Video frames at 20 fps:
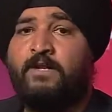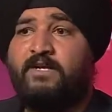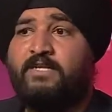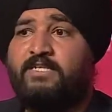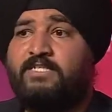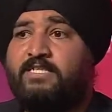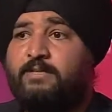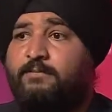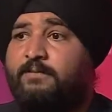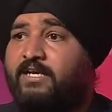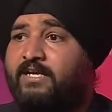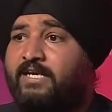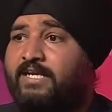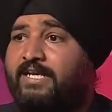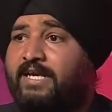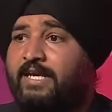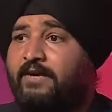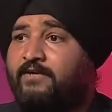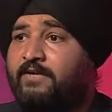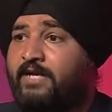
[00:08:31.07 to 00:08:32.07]
Similarly,
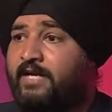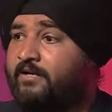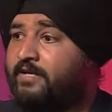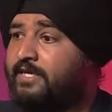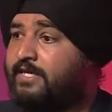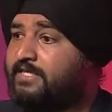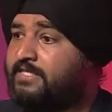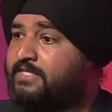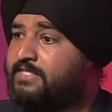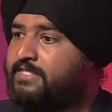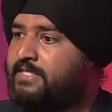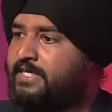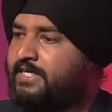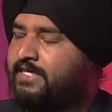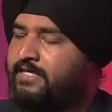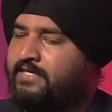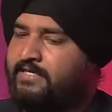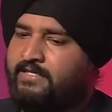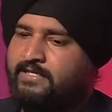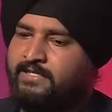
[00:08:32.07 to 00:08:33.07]
regulators
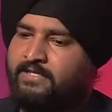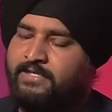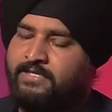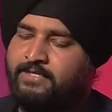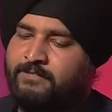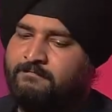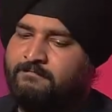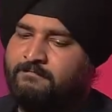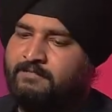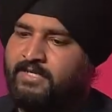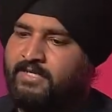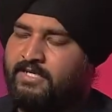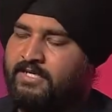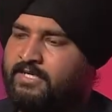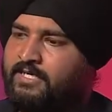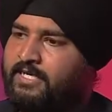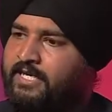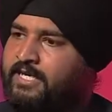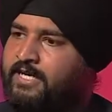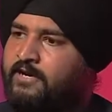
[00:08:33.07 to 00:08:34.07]
in
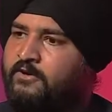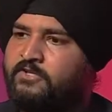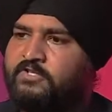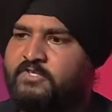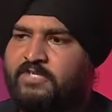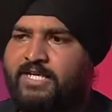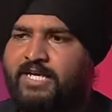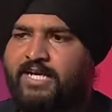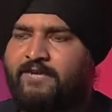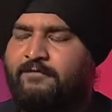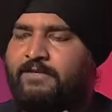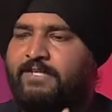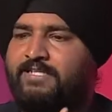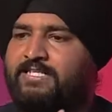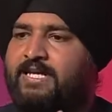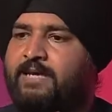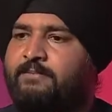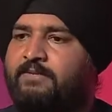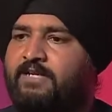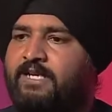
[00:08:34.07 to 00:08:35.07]
Australia, for
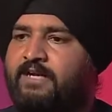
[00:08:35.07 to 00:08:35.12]
example,